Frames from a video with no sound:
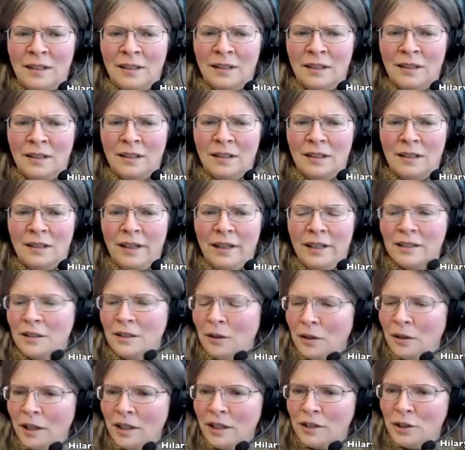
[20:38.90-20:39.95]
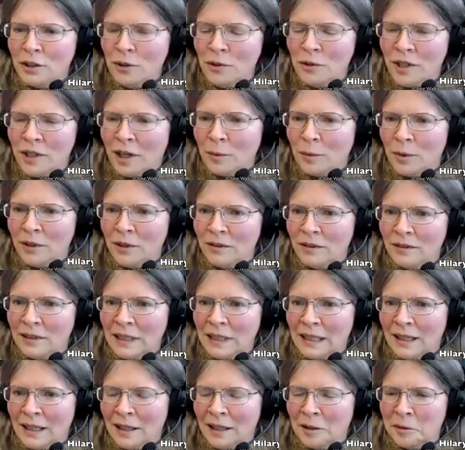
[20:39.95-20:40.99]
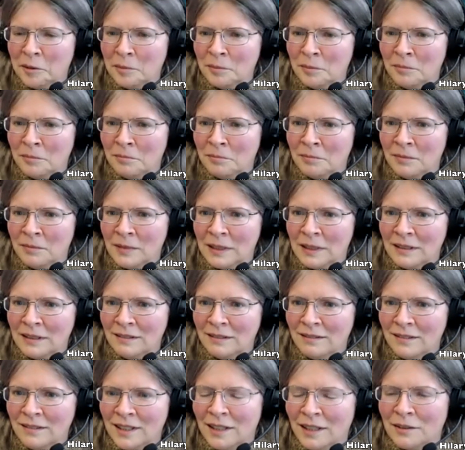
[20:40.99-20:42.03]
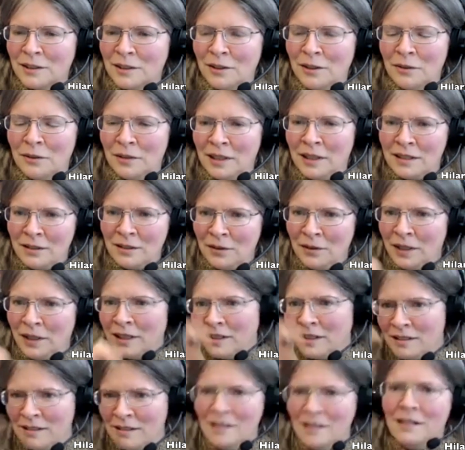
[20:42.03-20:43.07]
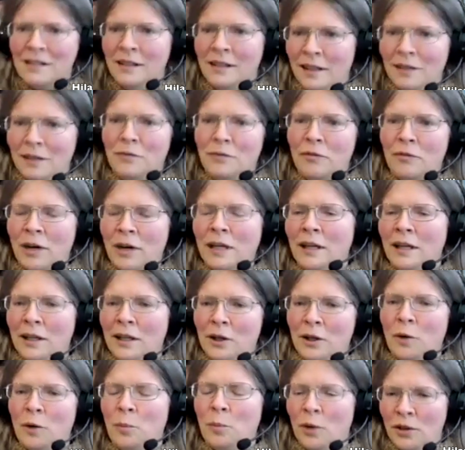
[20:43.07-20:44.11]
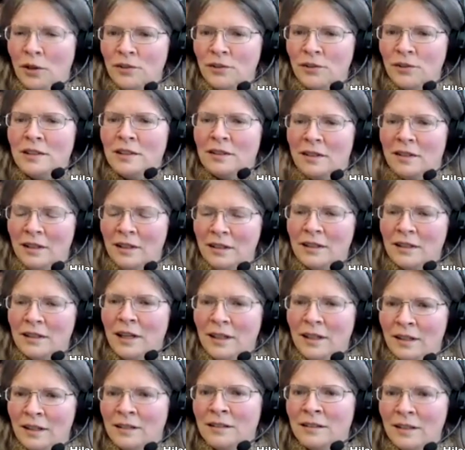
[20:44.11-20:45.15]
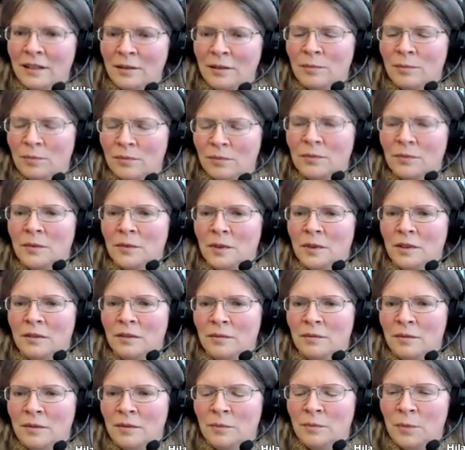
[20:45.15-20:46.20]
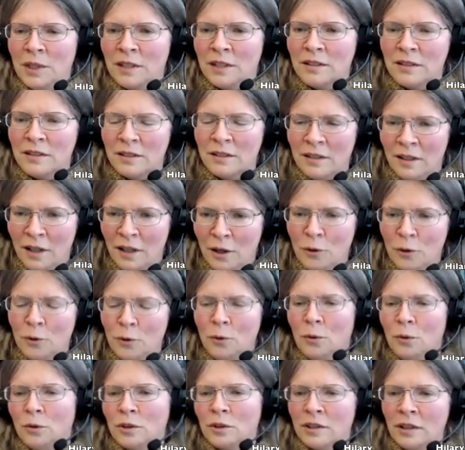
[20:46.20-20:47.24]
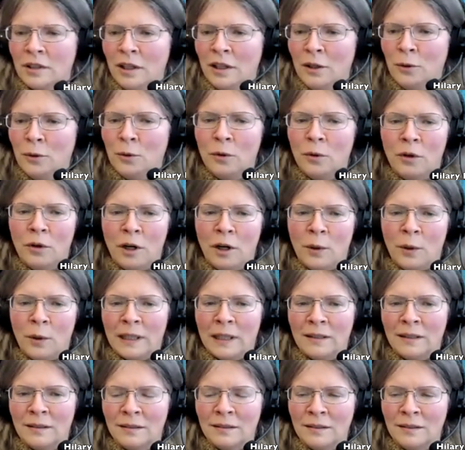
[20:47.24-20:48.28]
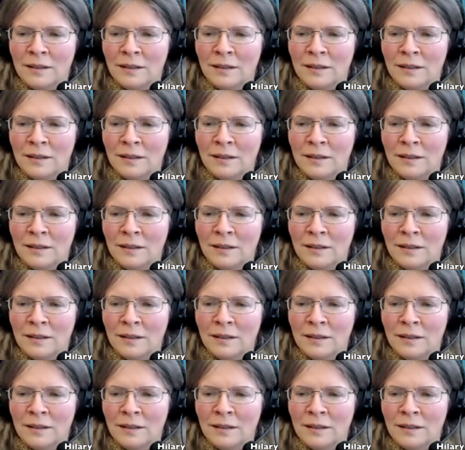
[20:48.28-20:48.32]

It's not going to shoot up. Um, you know, it's not it's not like a seedling in friendly compost. It's going to take it's going to be slow, slow growing.